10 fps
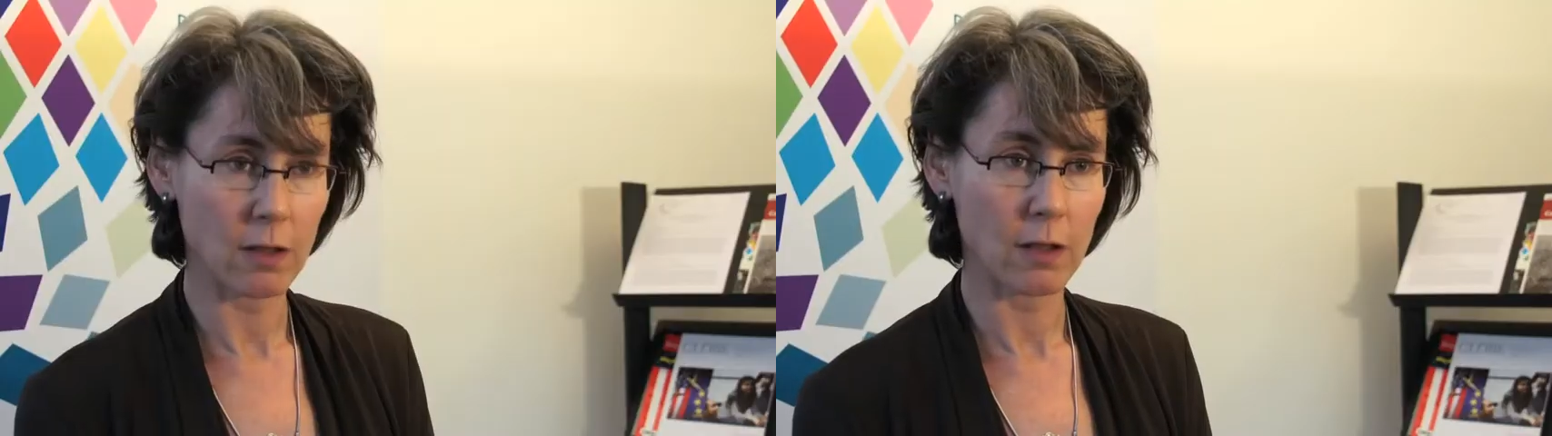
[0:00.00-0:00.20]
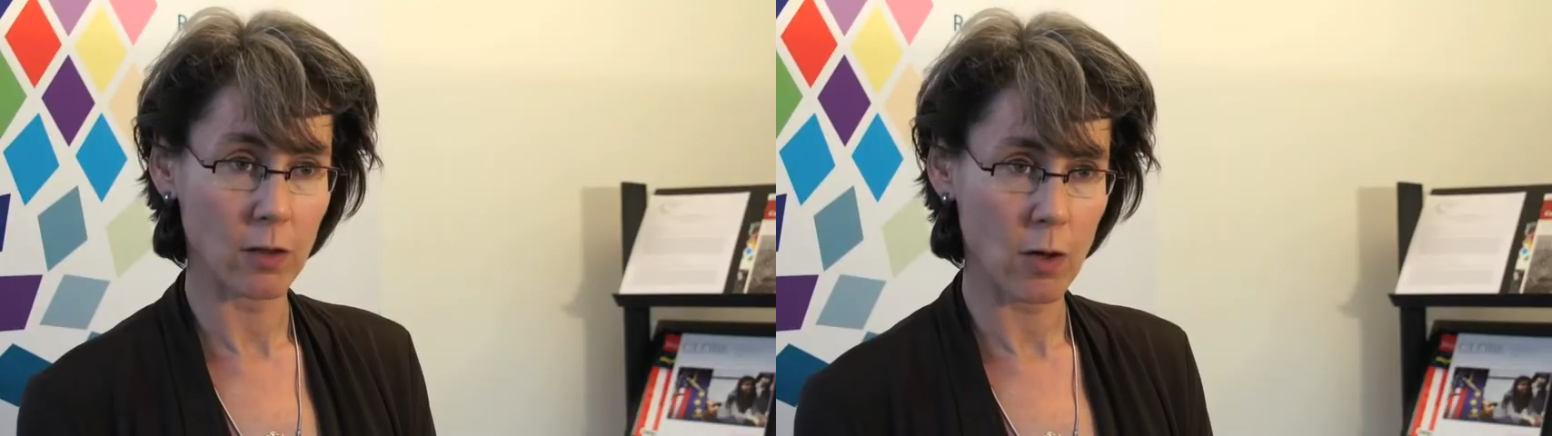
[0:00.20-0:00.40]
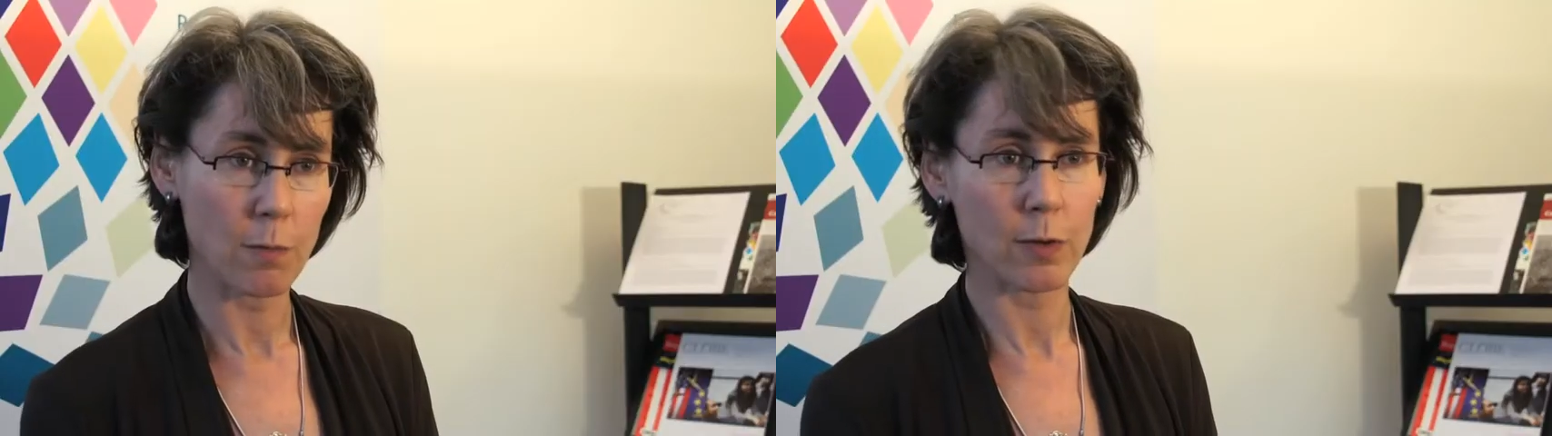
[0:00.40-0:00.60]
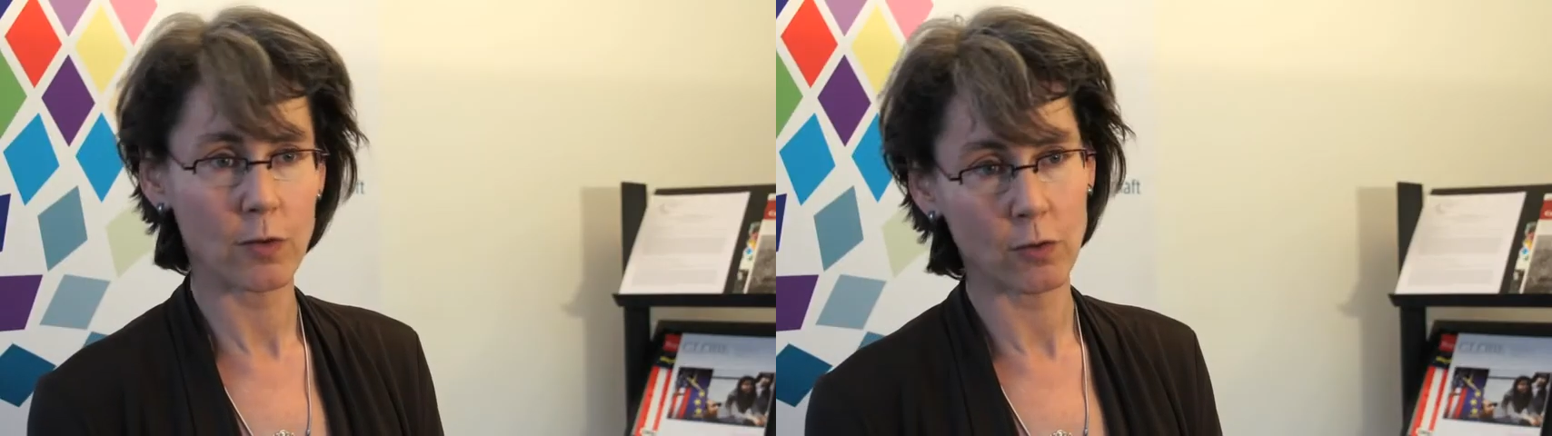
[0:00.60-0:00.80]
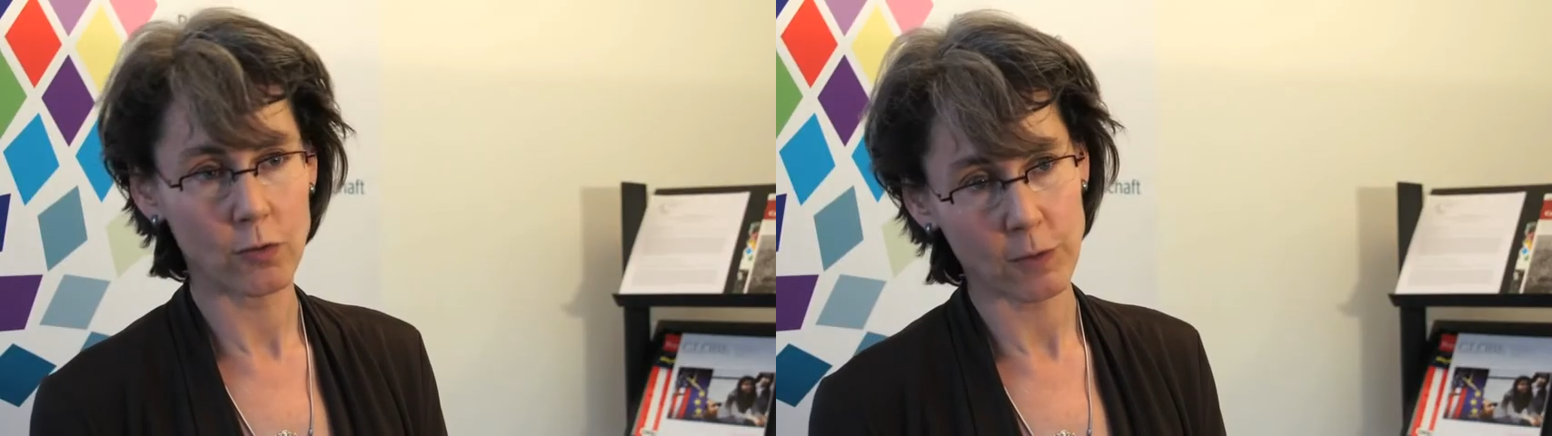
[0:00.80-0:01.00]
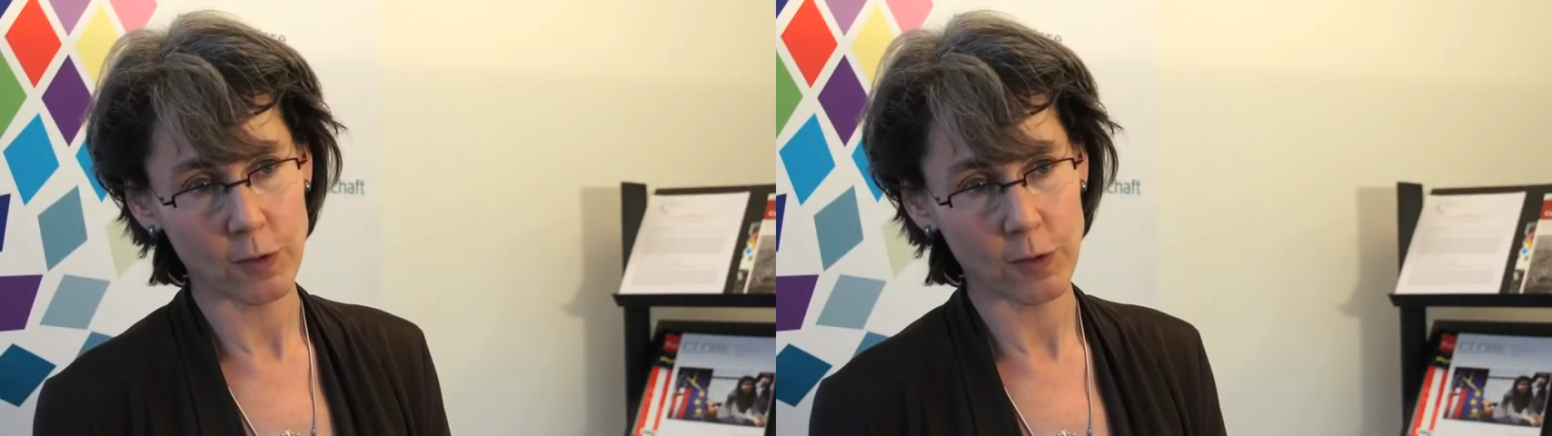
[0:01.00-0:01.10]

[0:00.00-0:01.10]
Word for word: uh, corporate social